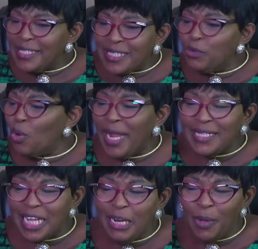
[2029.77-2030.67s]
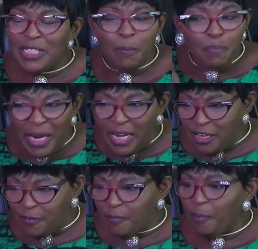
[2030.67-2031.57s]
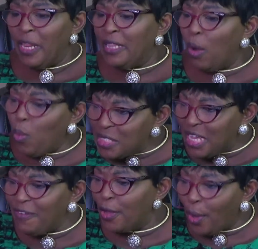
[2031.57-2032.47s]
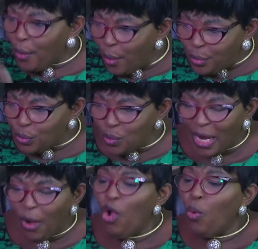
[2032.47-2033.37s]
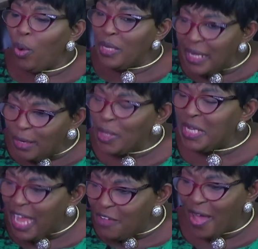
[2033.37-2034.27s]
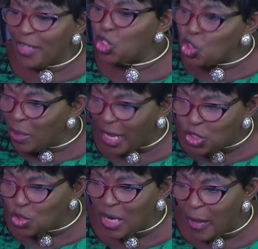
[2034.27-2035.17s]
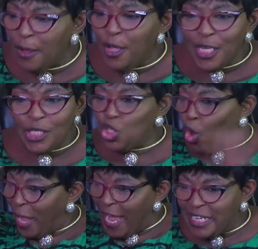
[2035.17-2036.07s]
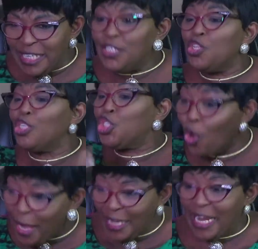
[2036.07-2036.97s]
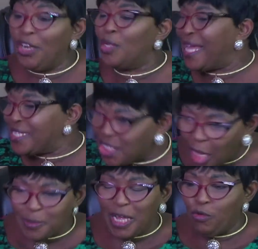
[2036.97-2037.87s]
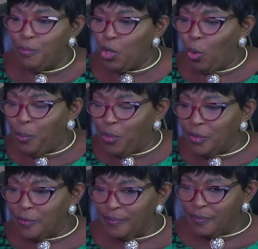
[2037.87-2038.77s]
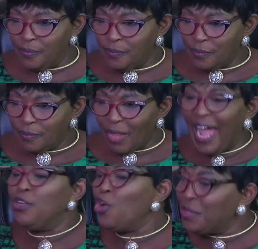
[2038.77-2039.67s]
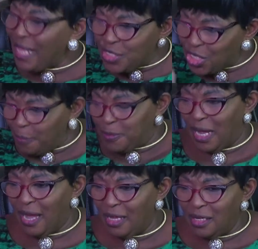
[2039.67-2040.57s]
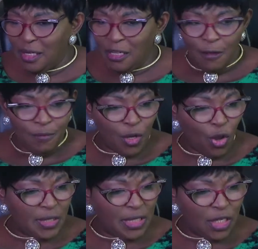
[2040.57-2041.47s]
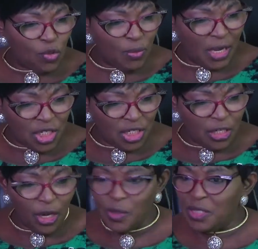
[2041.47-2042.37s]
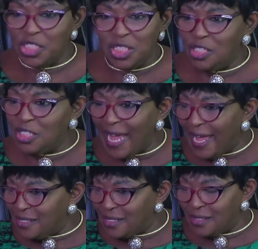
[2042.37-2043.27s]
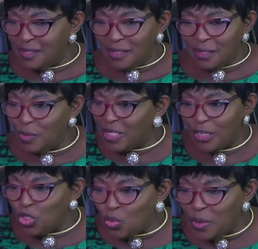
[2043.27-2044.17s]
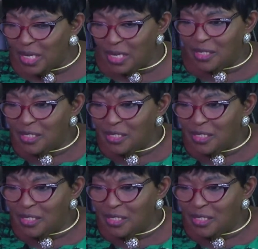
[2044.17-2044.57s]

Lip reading: Don't let anybody believe that whatever you're going through now, what life has thrown at you now is your end. It's not your end. Another chapter will be open. Another chapter. Because this woman, she's lost it. She's dead with her 2 kids.